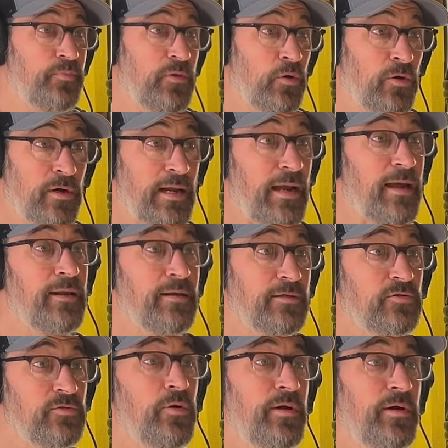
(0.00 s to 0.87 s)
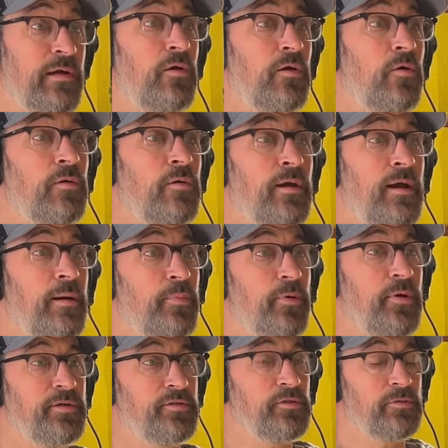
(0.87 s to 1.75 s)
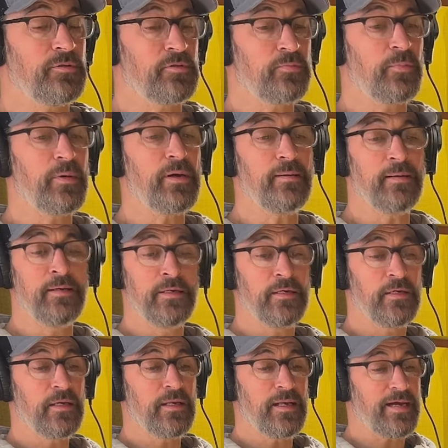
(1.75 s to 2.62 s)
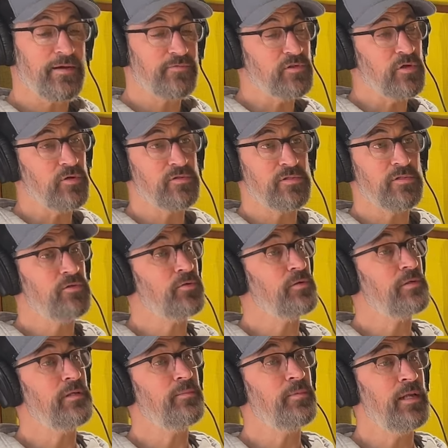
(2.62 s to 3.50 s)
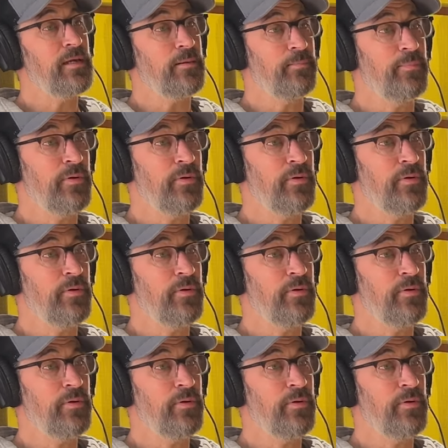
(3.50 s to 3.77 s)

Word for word: organic soy and corn operations, but I've chosen to eliminate